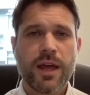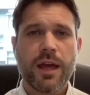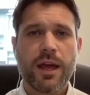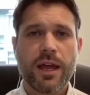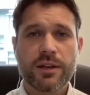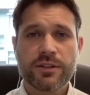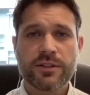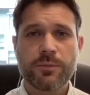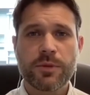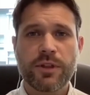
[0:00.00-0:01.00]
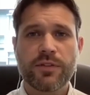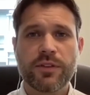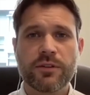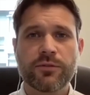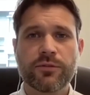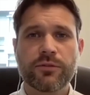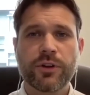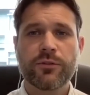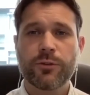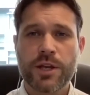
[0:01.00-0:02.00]
and a statement that the
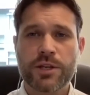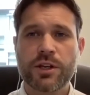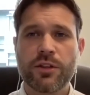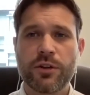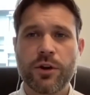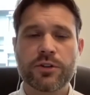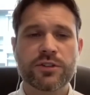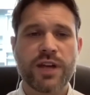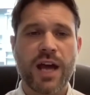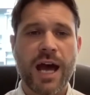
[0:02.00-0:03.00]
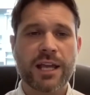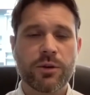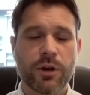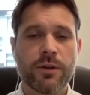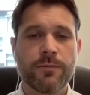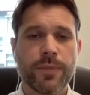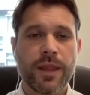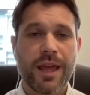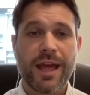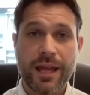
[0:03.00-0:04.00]
information in the notice is accurate
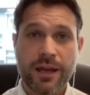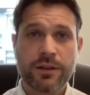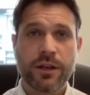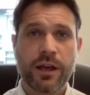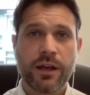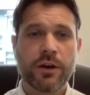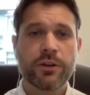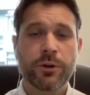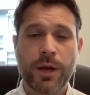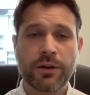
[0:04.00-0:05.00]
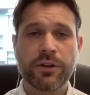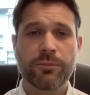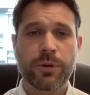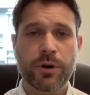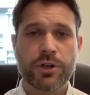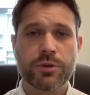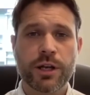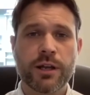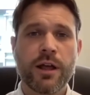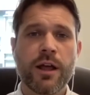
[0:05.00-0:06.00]
and, under penalty of
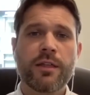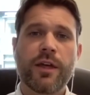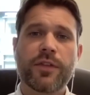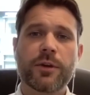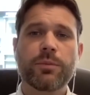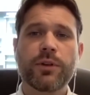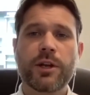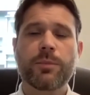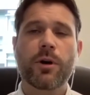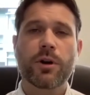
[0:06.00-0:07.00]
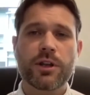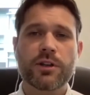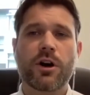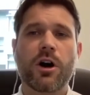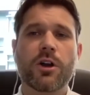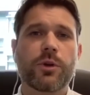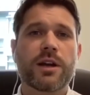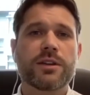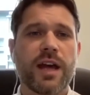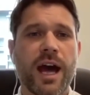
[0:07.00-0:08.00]
perjury, that the complaining party is
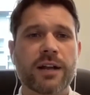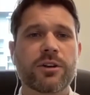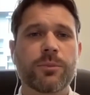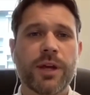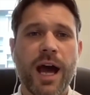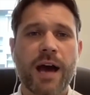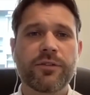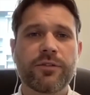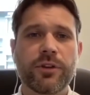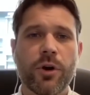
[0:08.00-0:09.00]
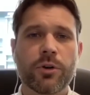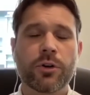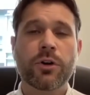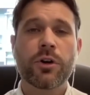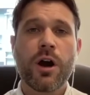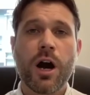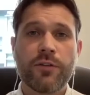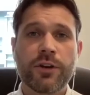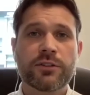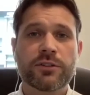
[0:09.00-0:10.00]
authorized to act on behalf of the owner of
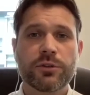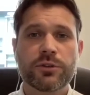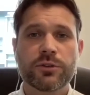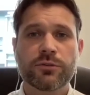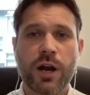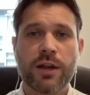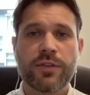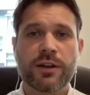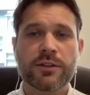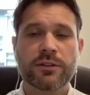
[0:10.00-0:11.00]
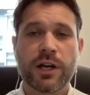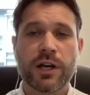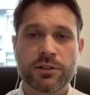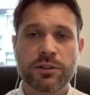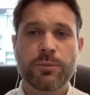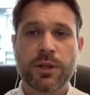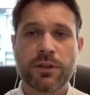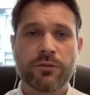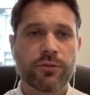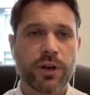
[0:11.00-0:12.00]
an exclusive right that is allegedly being
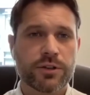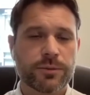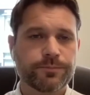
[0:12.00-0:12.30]
infringed.